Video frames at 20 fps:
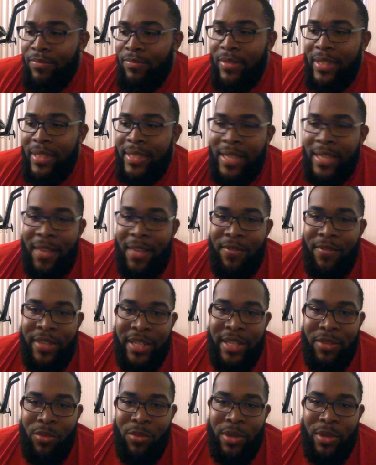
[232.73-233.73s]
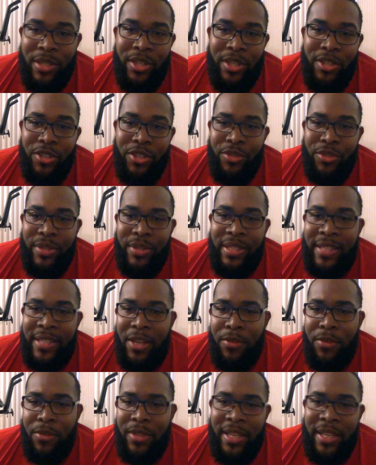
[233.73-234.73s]
7100
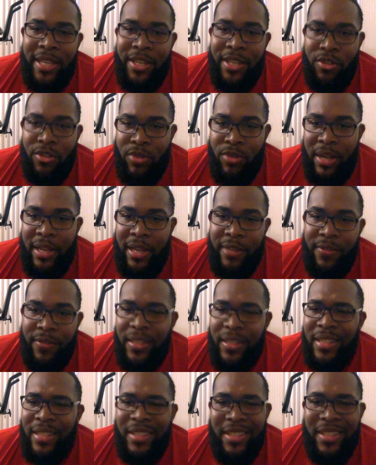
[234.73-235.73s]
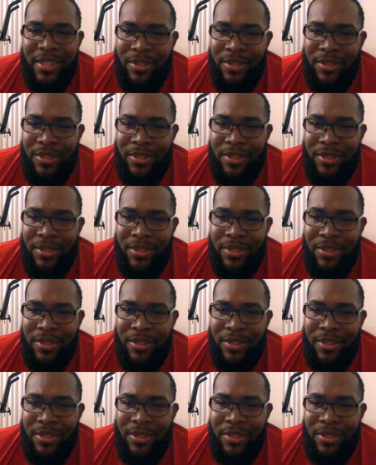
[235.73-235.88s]
South King Drive, and